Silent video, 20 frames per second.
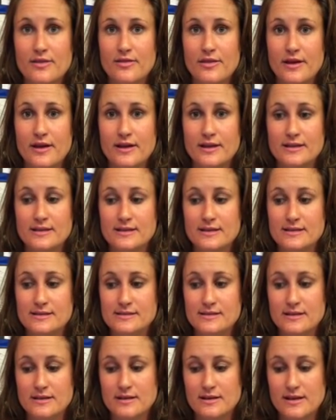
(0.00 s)
it
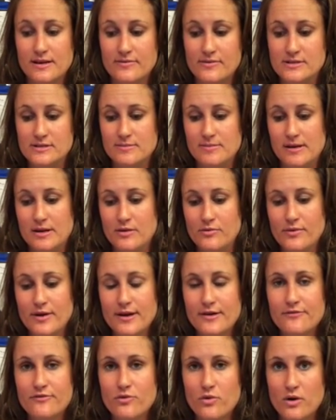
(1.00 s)
is given to me in a
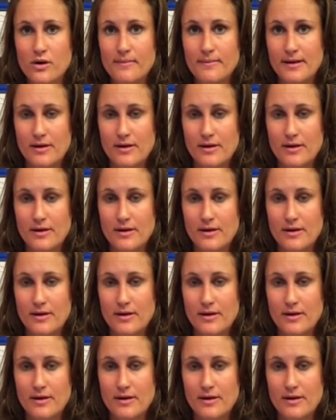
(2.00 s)
written form,